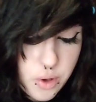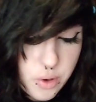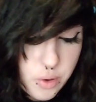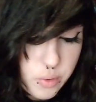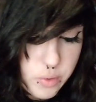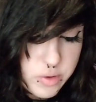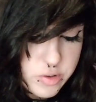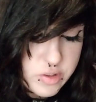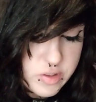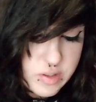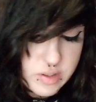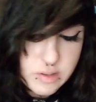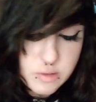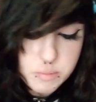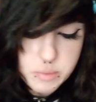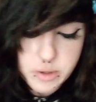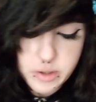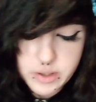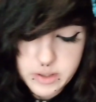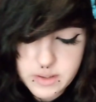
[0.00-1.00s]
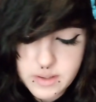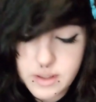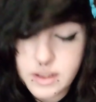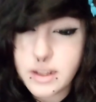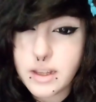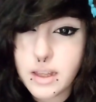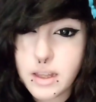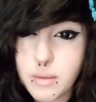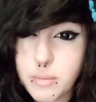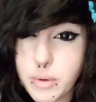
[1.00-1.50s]
who are just experiencing
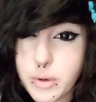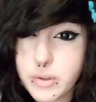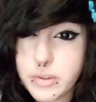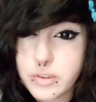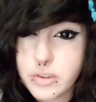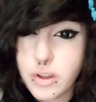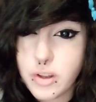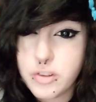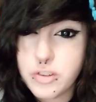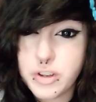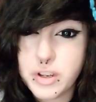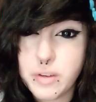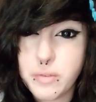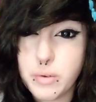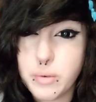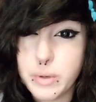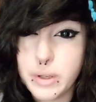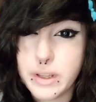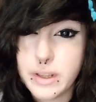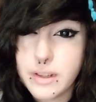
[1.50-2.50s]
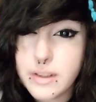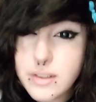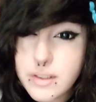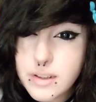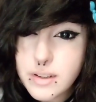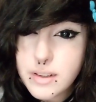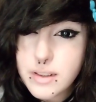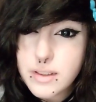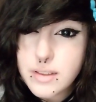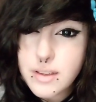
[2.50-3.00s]
the emo nostalgia and never really listen
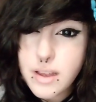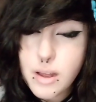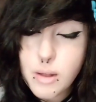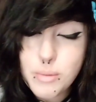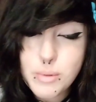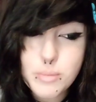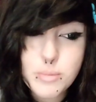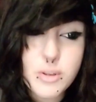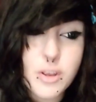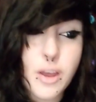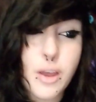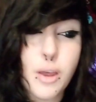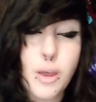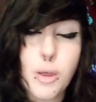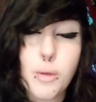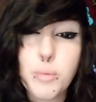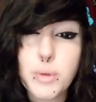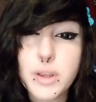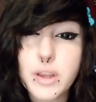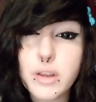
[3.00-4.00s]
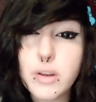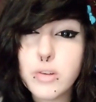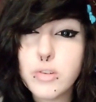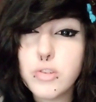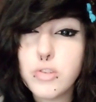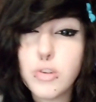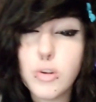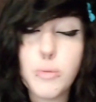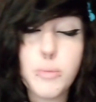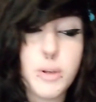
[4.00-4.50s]
to these albums, but there are
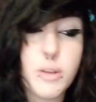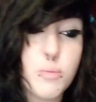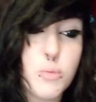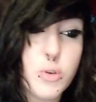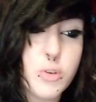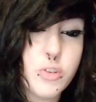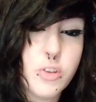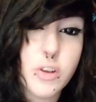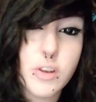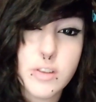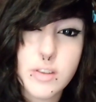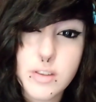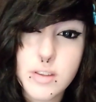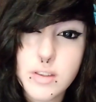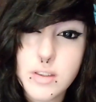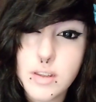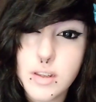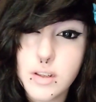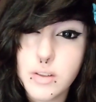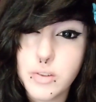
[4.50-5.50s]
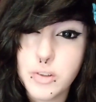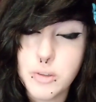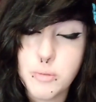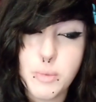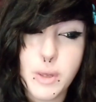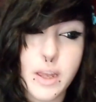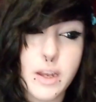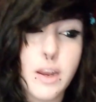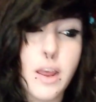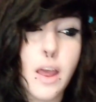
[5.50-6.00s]
so many more songs than singles,
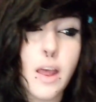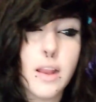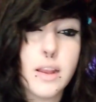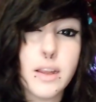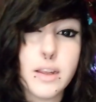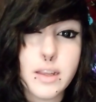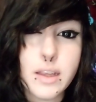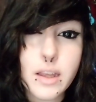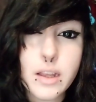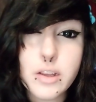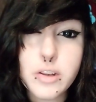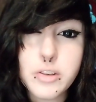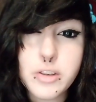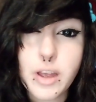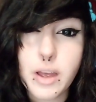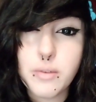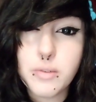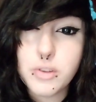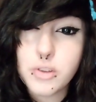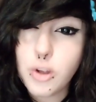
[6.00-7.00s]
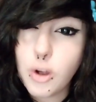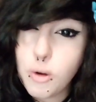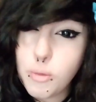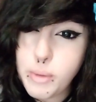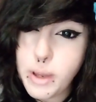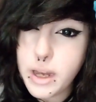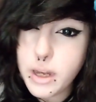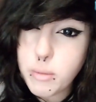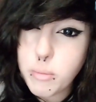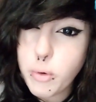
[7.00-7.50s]
man. The Killers have so
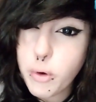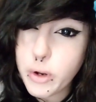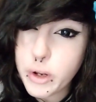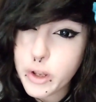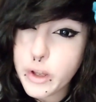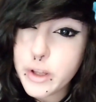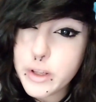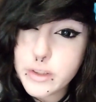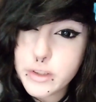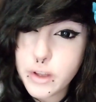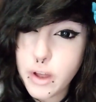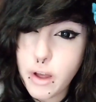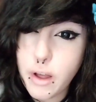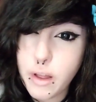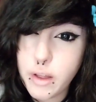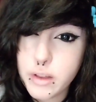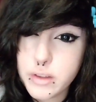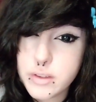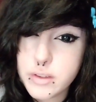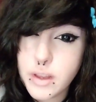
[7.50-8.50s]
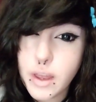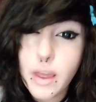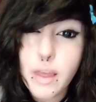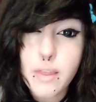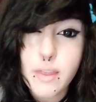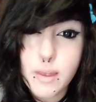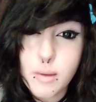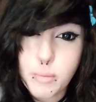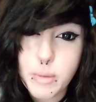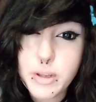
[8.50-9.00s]
many more good songs
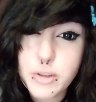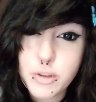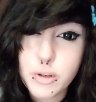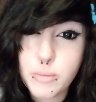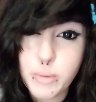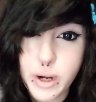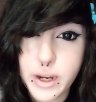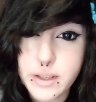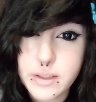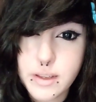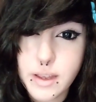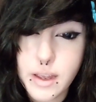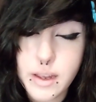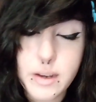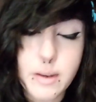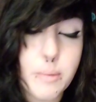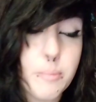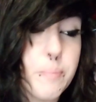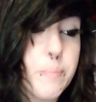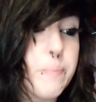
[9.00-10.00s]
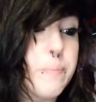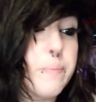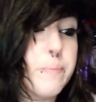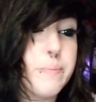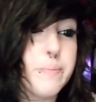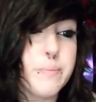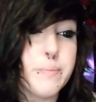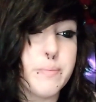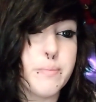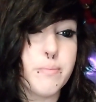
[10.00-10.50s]
than Mr. Brightside.
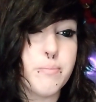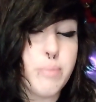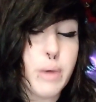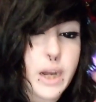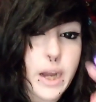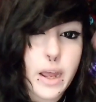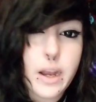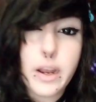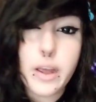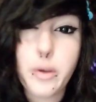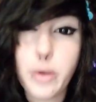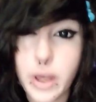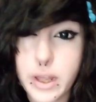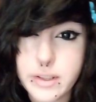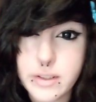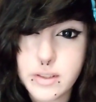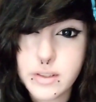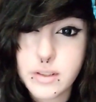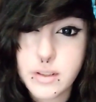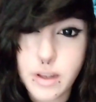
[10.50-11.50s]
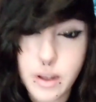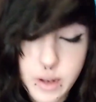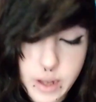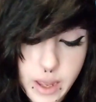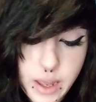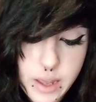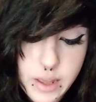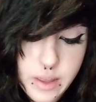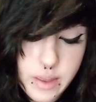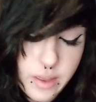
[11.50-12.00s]
But I digress,
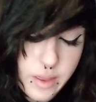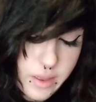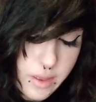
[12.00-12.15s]
okay?